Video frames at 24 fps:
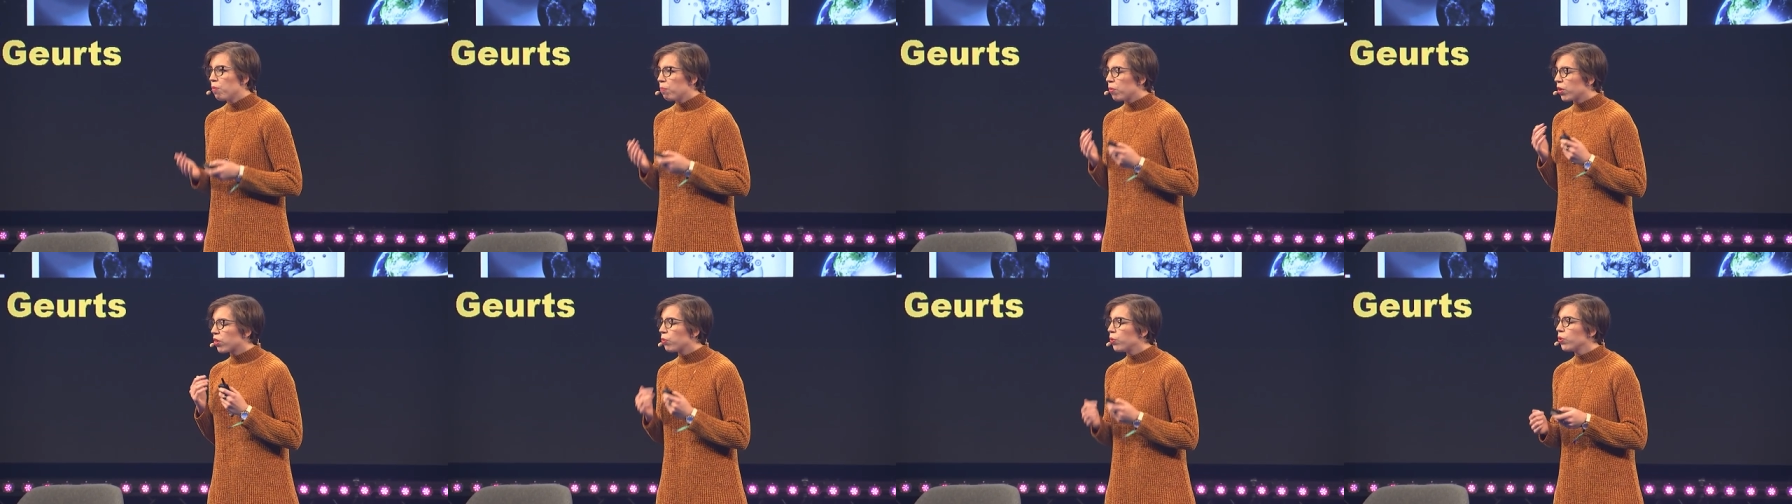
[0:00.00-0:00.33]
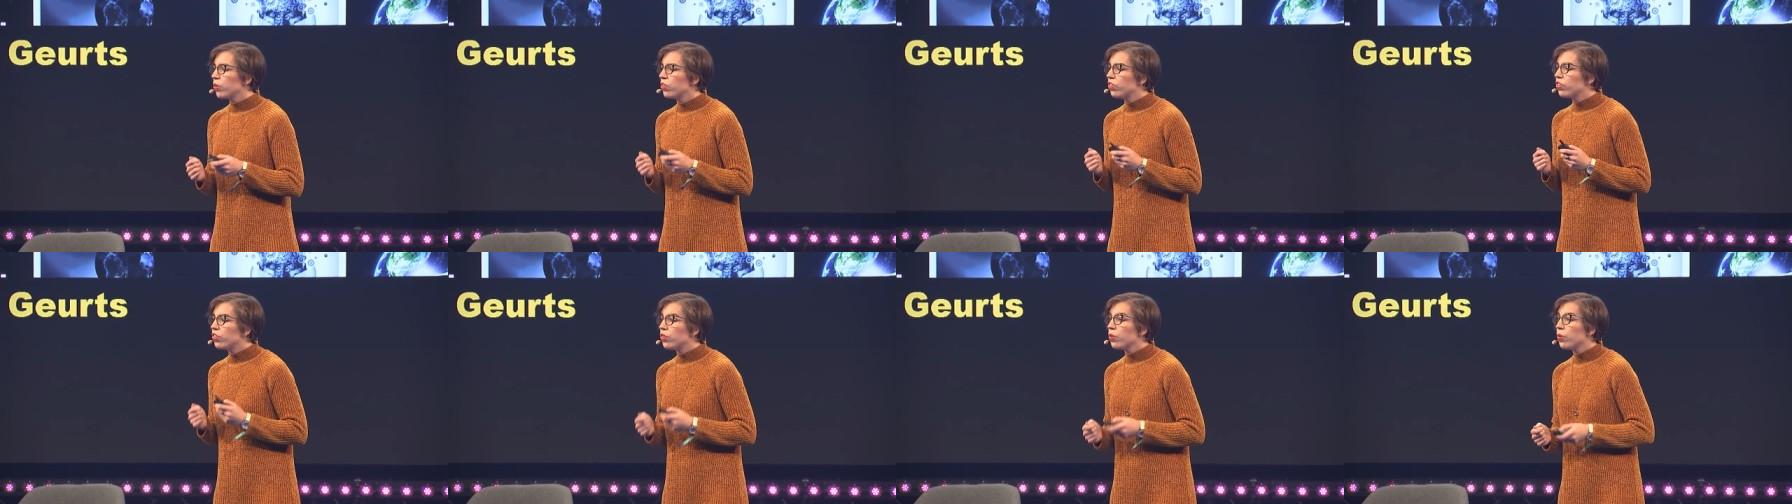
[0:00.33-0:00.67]
But
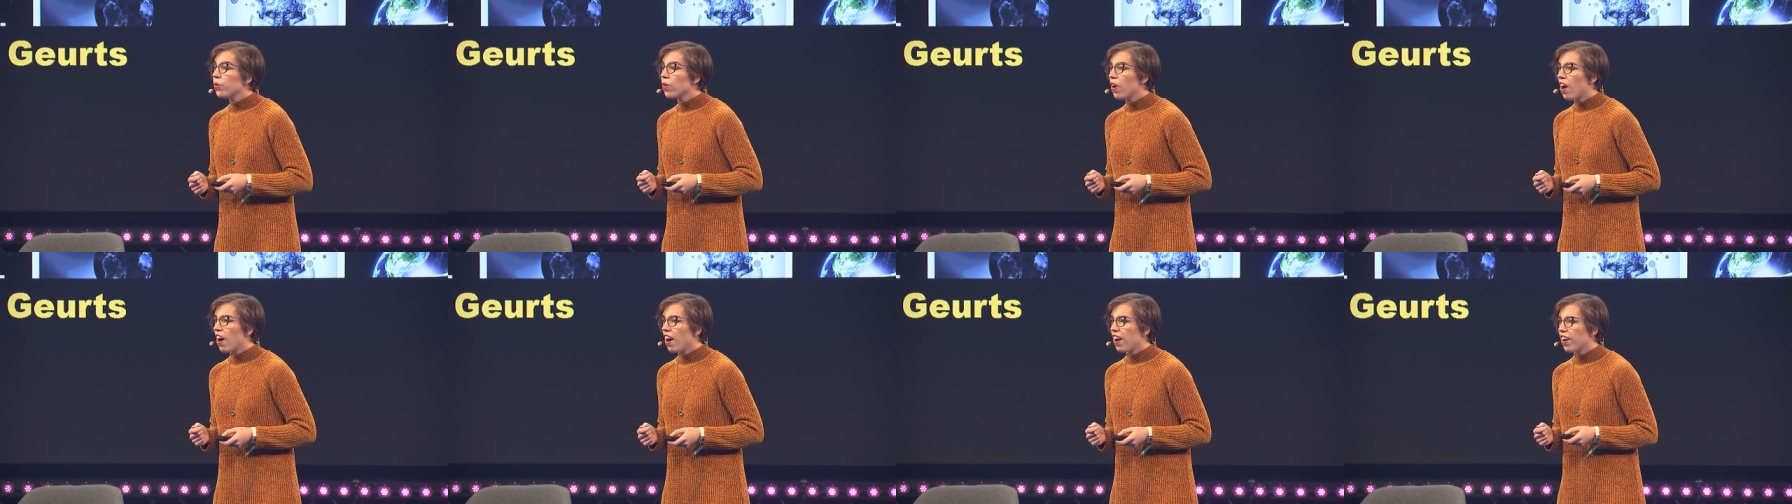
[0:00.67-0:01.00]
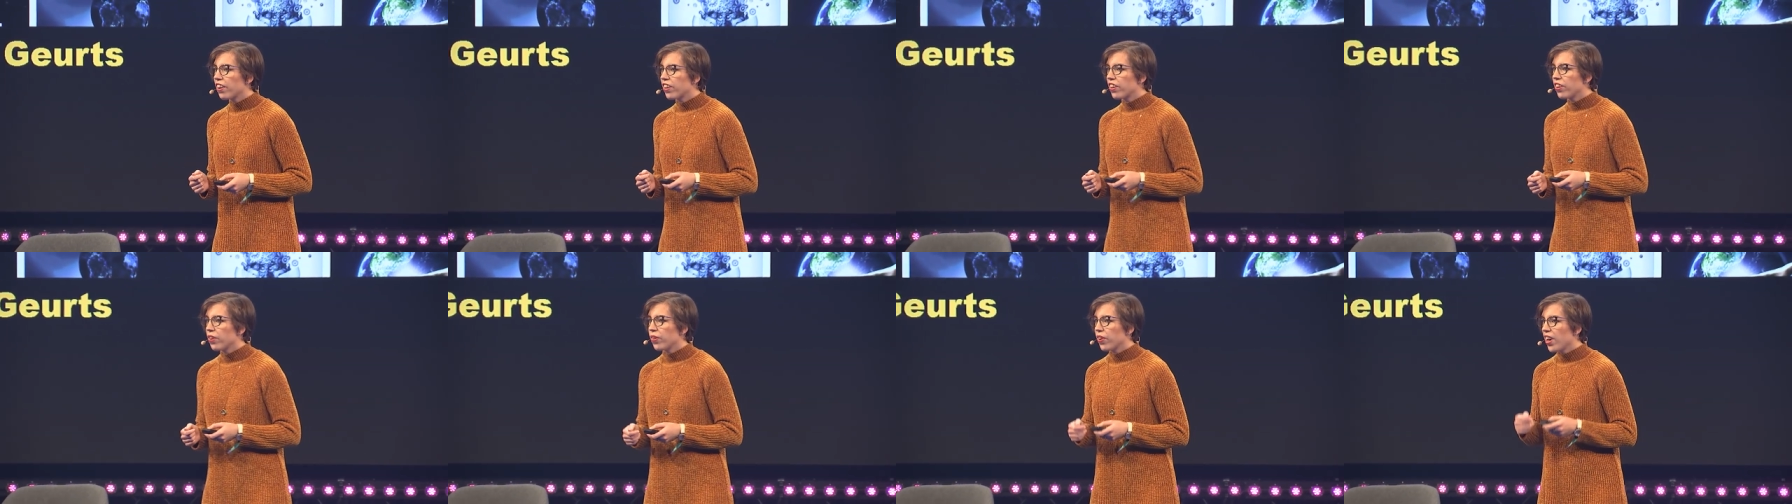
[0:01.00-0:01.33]
would you
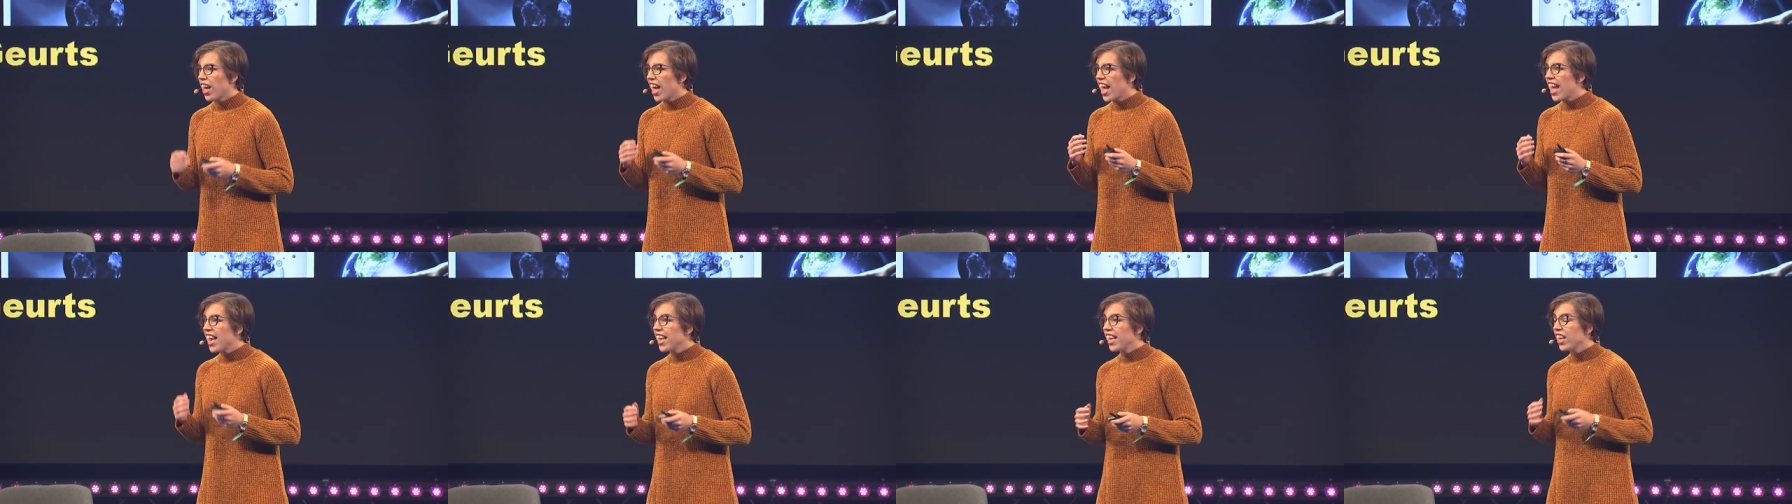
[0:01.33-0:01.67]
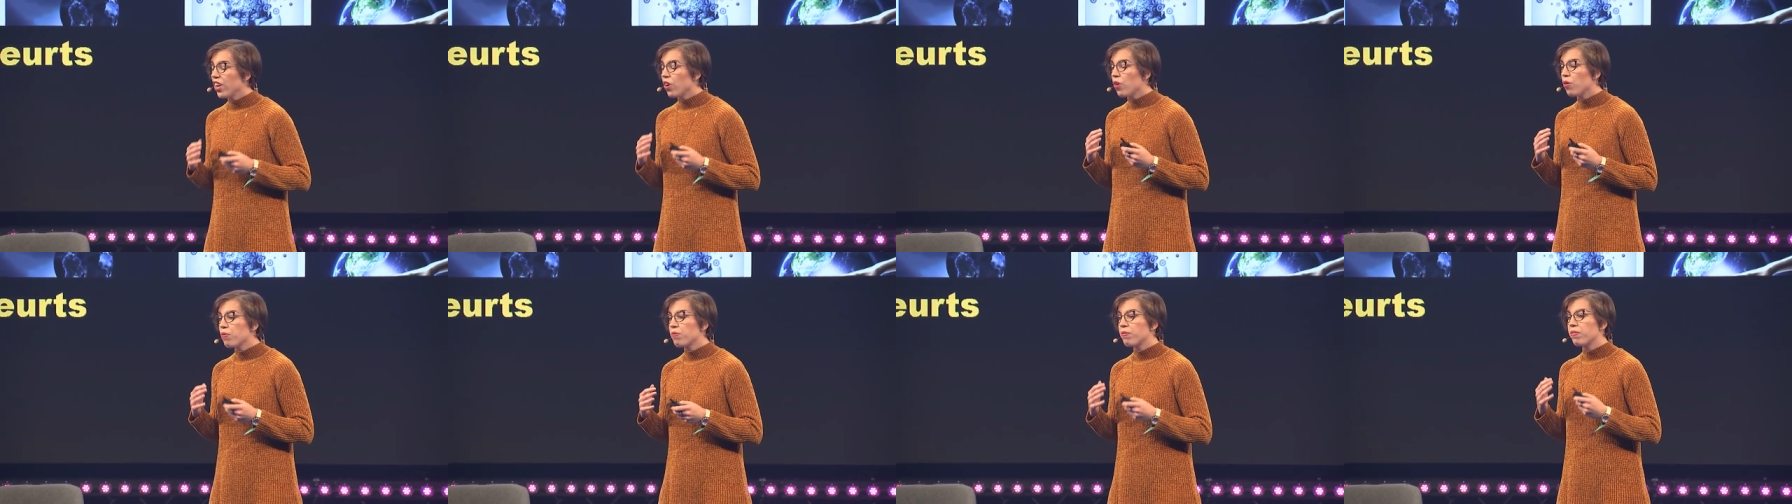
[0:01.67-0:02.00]
argue
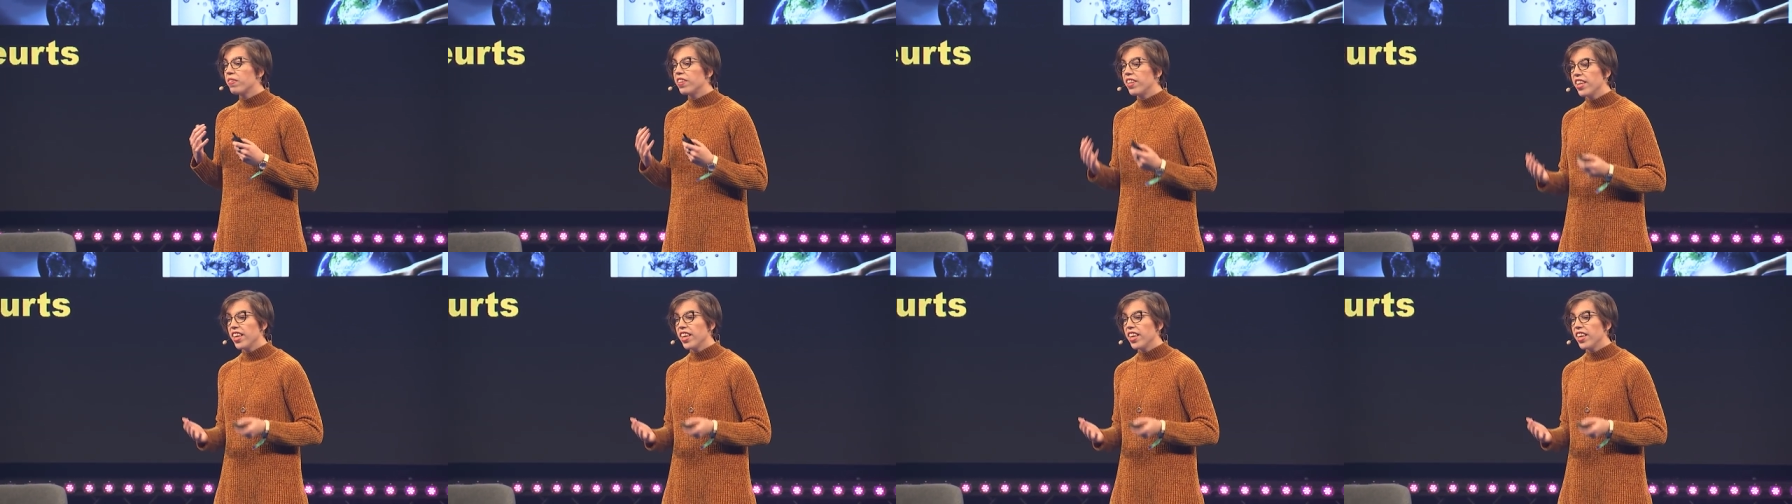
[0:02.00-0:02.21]
any of